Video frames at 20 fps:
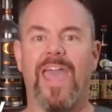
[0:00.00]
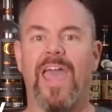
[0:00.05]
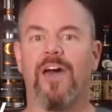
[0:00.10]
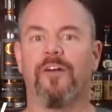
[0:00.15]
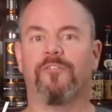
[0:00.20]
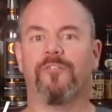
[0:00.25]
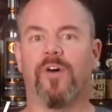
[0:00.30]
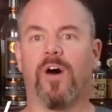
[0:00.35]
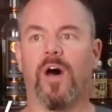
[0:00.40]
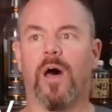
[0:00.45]

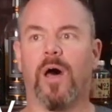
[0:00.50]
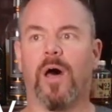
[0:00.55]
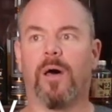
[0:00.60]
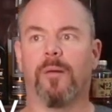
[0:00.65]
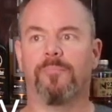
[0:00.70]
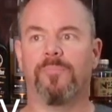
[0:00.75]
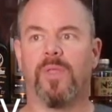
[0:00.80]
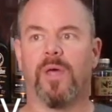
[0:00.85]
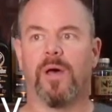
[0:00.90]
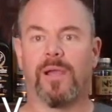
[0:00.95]
have
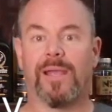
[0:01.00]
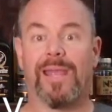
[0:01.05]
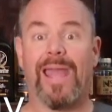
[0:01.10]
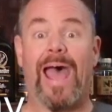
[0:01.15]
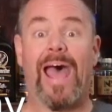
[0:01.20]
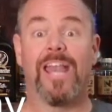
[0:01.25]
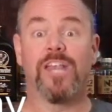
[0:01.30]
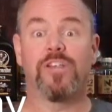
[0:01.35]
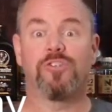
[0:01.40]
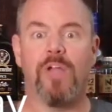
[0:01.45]

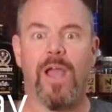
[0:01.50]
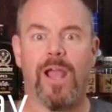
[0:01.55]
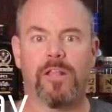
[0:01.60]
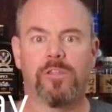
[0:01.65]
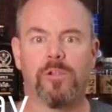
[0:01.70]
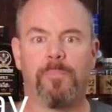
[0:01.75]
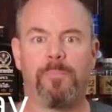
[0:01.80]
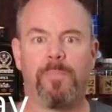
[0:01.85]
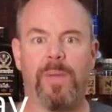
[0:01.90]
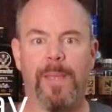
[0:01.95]

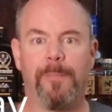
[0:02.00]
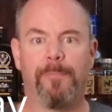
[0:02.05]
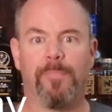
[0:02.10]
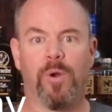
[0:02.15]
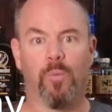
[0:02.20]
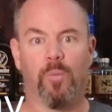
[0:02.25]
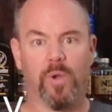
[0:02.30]
contractor paper,